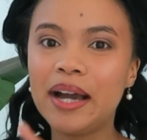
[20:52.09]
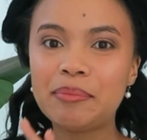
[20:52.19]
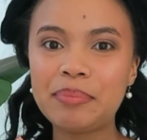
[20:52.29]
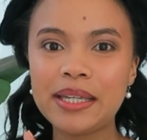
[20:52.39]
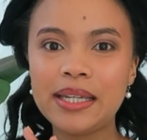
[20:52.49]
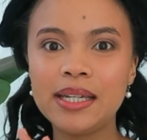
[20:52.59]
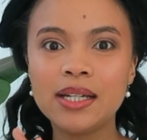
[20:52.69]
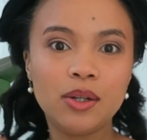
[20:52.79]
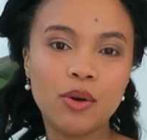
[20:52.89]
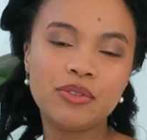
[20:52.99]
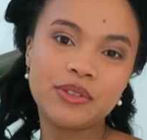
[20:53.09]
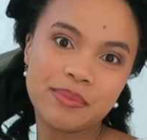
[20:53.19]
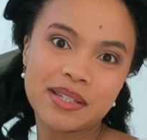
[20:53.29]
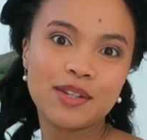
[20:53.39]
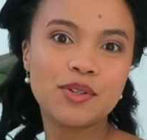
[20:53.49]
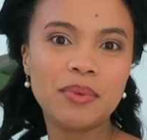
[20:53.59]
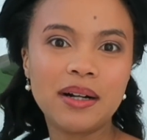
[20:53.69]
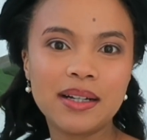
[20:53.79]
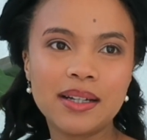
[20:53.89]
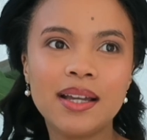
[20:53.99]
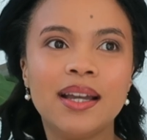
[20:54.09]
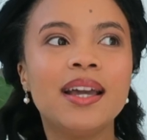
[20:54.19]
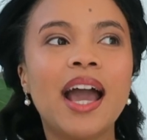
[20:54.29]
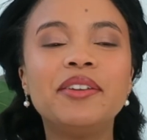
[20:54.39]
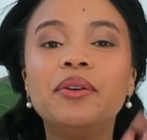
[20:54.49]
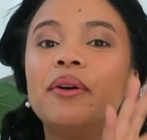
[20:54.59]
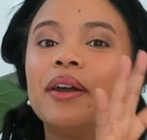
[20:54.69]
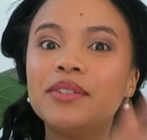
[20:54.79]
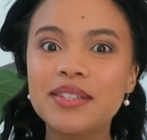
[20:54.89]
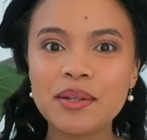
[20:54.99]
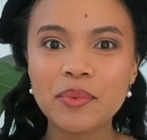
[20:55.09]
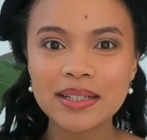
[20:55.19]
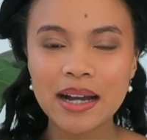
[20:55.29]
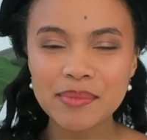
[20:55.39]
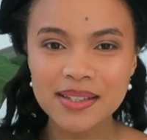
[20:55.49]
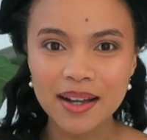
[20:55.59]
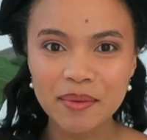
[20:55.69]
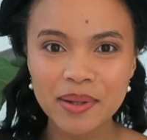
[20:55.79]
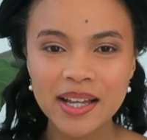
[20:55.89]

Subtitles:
IP law firms in Dubai, and you're going to see what comes up.